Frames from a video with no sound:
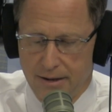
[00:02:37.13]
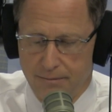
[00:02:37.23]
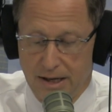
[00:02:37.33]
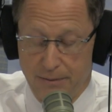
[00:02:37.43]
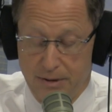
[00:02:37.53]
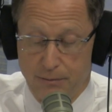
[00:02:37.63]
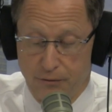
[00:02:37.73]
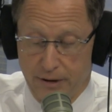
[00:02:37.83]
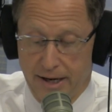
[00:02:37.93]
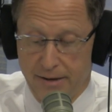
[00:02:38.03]
many people
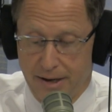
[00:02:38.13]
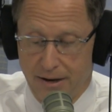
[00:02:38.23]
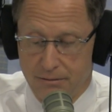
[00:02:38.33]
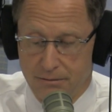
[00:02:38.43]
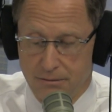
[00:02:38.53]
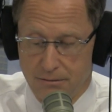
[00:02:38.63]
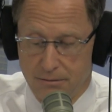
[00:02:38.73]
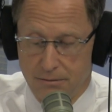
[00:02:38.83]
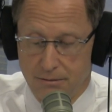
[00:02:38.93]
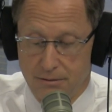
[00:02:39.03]
forget about,
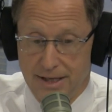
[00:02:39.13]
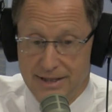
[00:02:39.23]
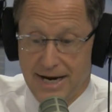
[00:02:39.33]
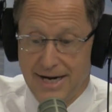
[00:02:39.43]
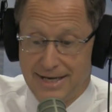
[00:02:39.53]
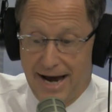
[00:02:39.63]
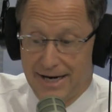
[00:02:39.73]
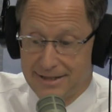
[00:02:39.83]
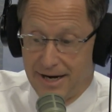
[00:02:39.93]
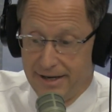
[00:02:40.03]
the estate
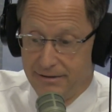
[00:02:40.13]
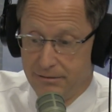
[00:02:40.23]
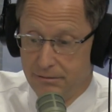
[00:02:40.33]
tax side.